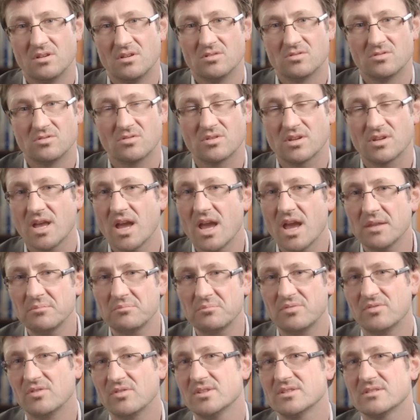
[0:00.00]
So can,
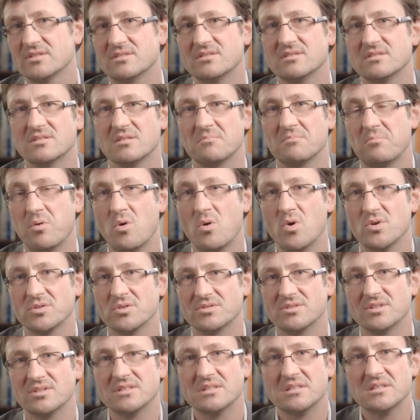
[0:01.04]
for instance, a
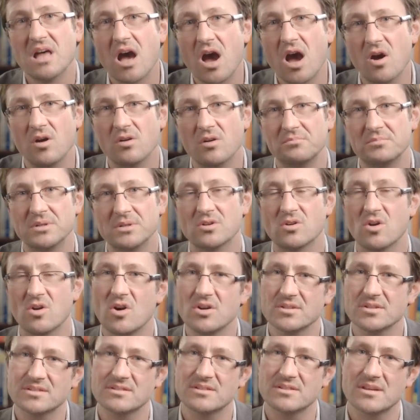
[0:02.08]
person now,
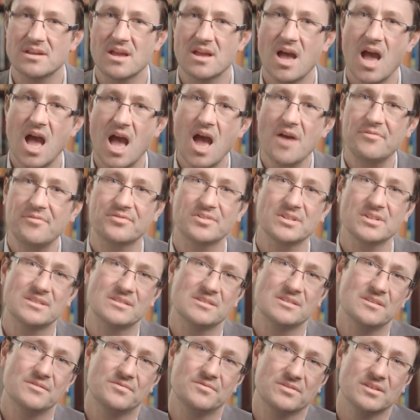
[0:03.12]
because they have
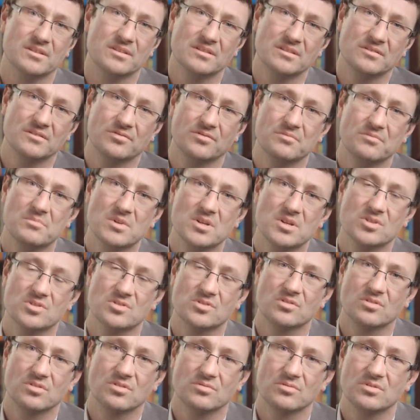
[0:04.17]
received that
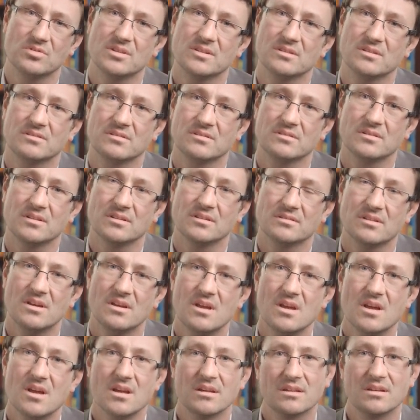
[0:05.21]
information through the internet,
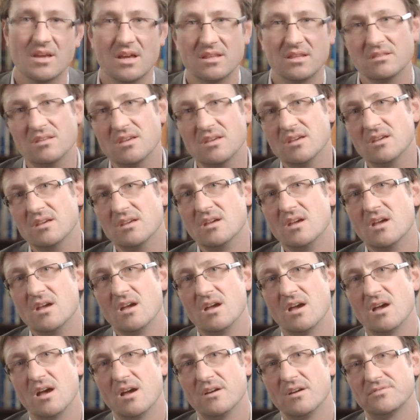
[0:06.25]
can they
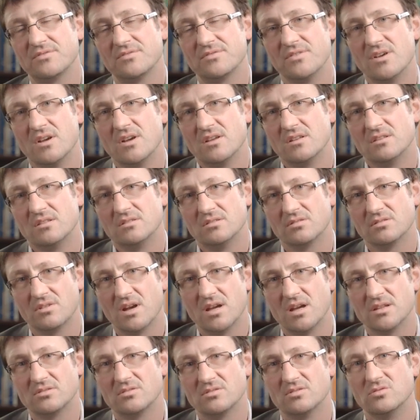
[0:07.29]
have the
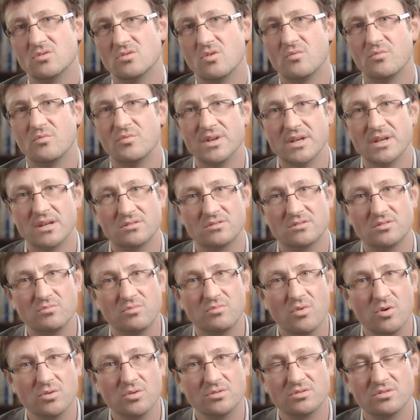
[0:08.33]
right to know where to
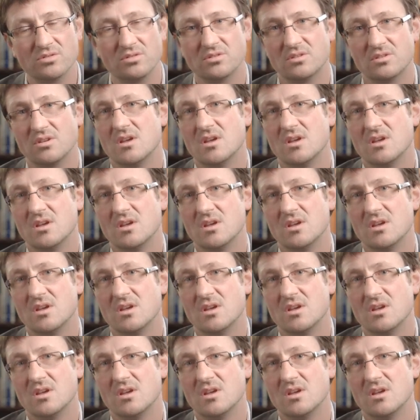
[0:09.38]
vote?